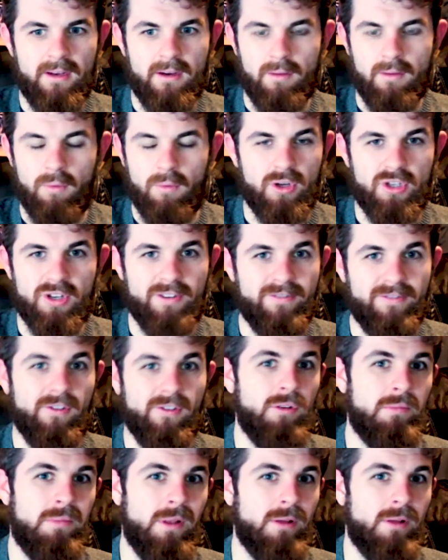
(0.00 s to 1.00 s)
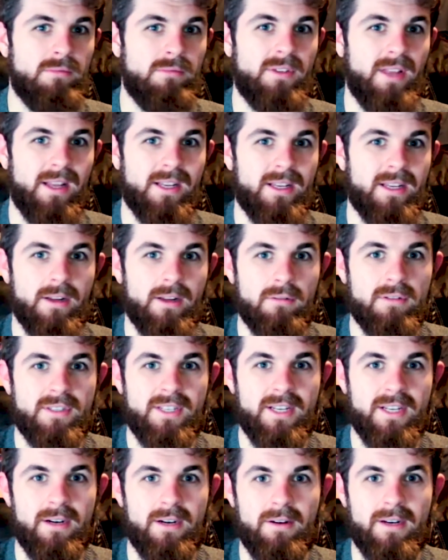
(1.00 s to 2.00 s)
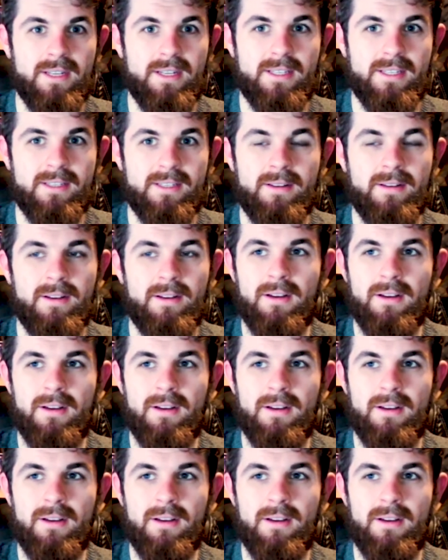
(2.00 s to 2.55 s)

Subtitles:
watch a full-blown series,